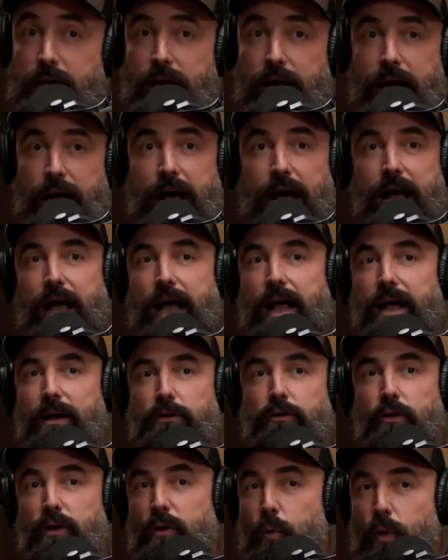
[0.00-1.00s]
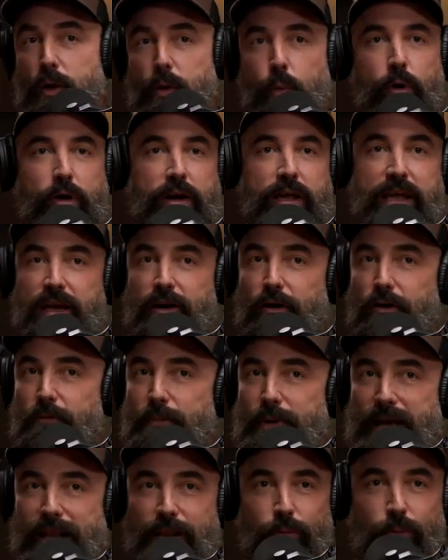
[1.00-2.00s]
uh, doing woodworking or
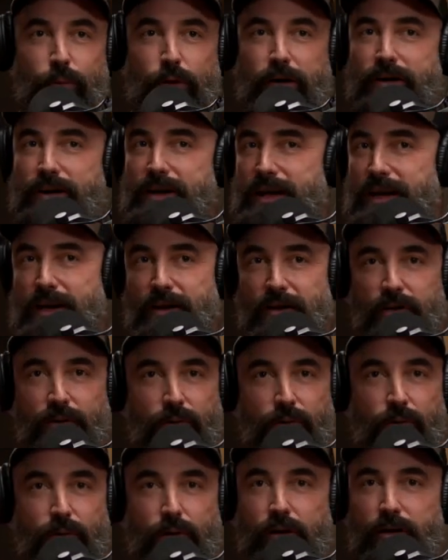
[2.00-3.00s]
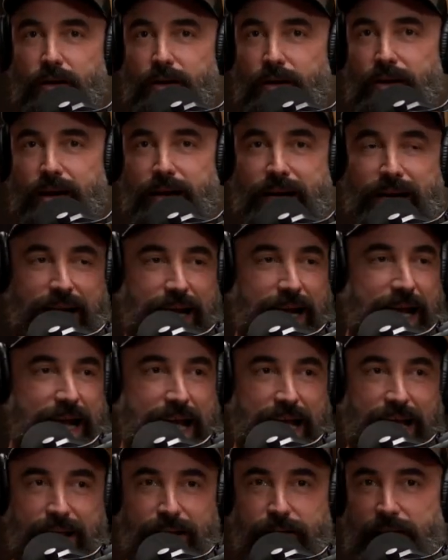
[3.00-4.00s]
metalworking or
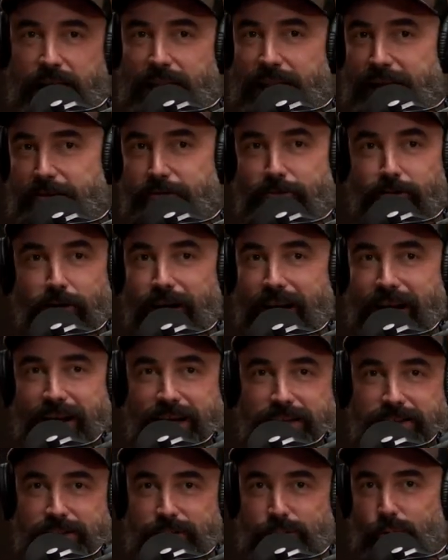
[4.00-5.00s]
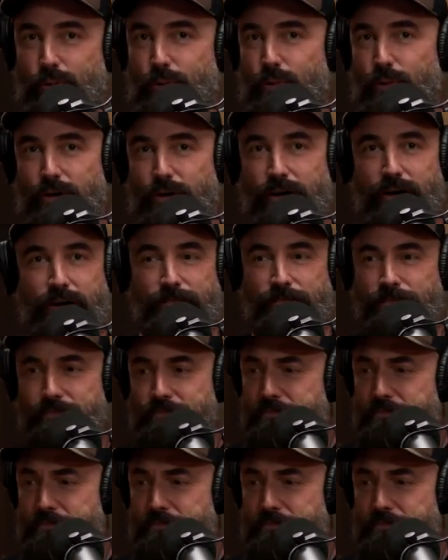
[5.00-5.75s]
uh, electronics or